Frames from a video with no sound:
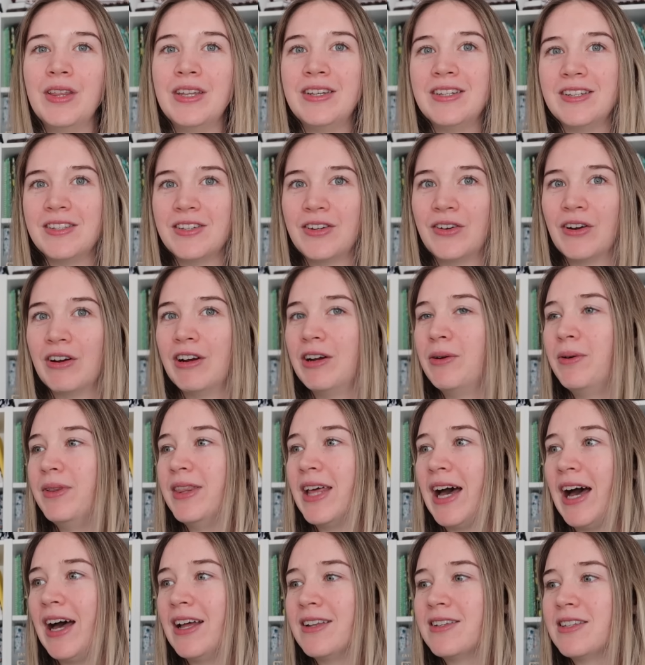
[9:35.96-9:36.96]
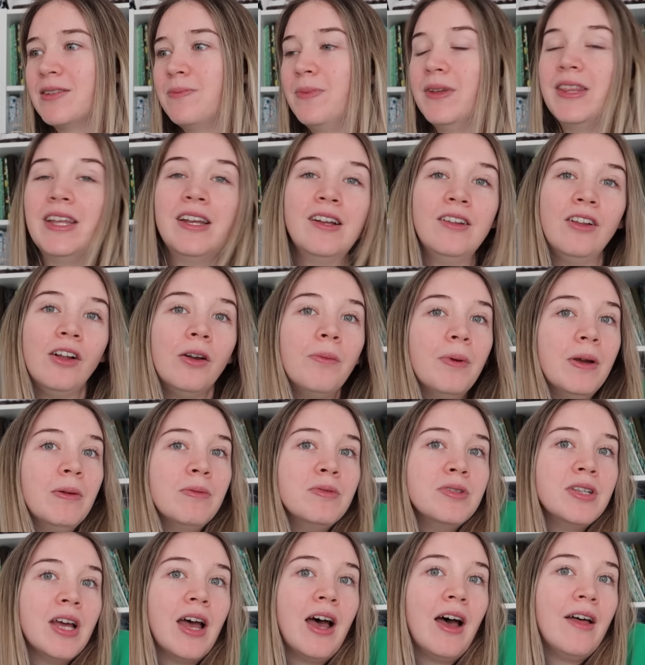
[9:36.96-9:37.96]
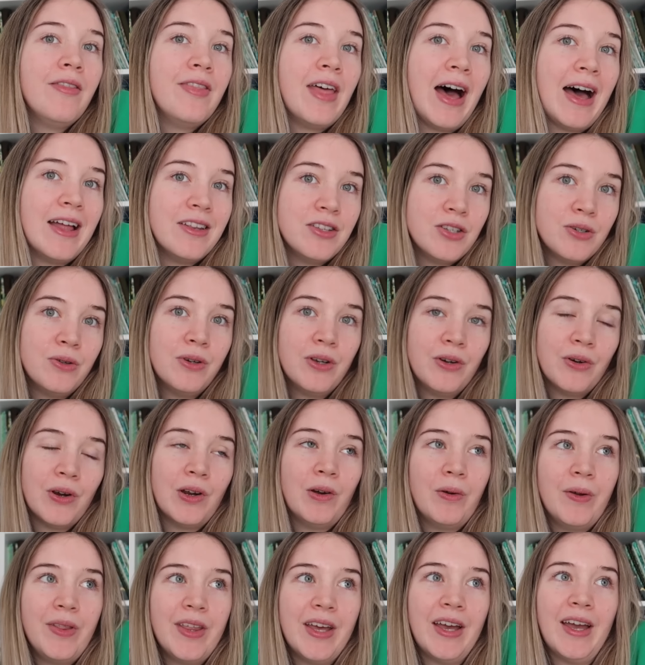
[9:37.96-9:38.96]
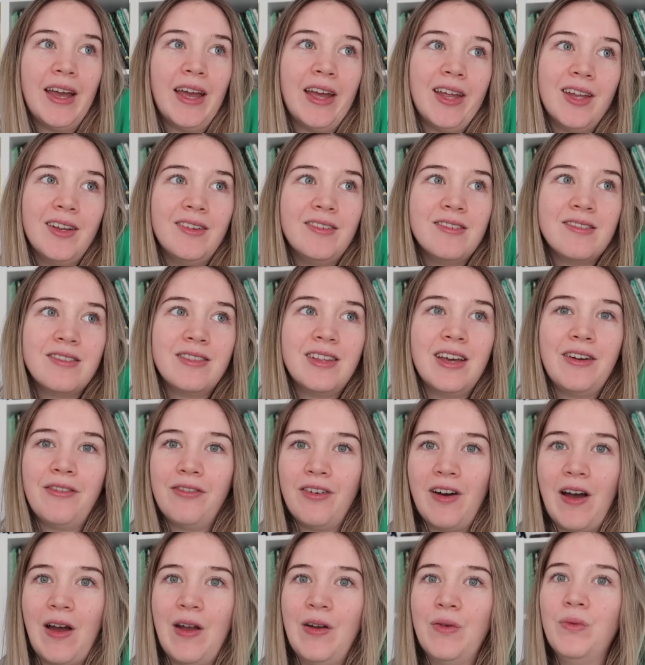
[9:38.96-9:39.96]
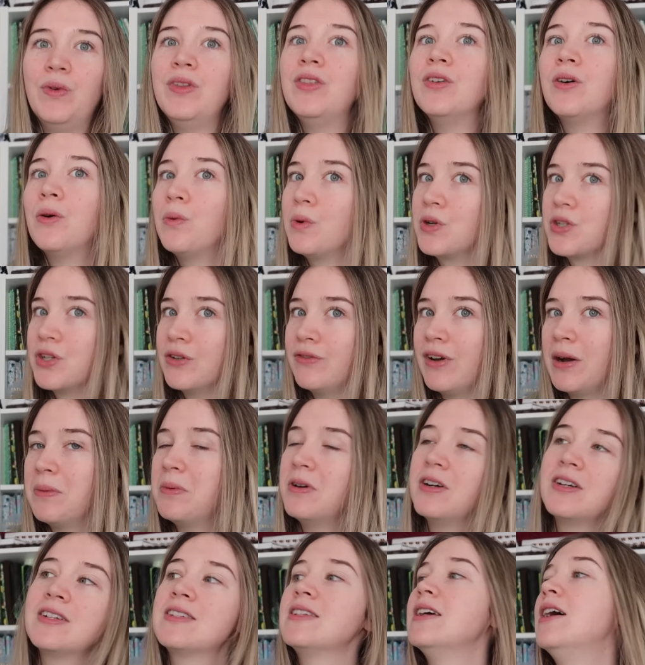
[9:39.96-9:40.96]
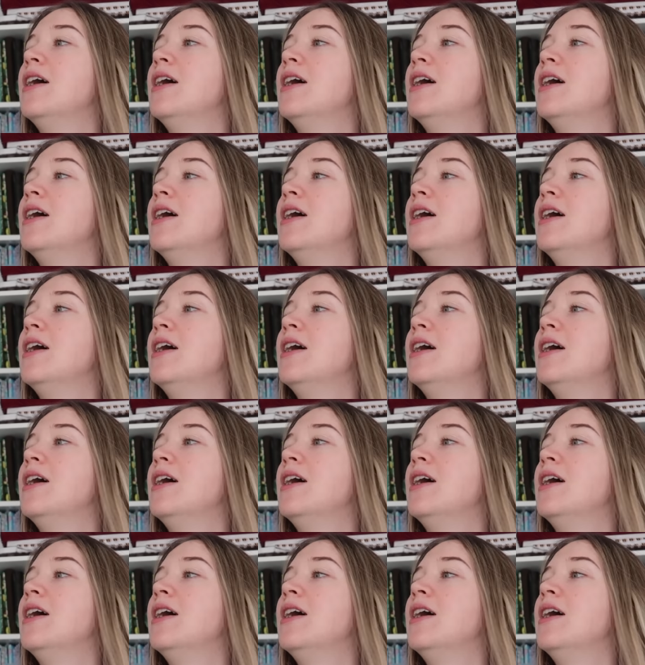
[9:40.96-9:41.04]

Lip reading: that disagree with that, but then a lot of people that do agree with it, and they're fine with not washing fabrics.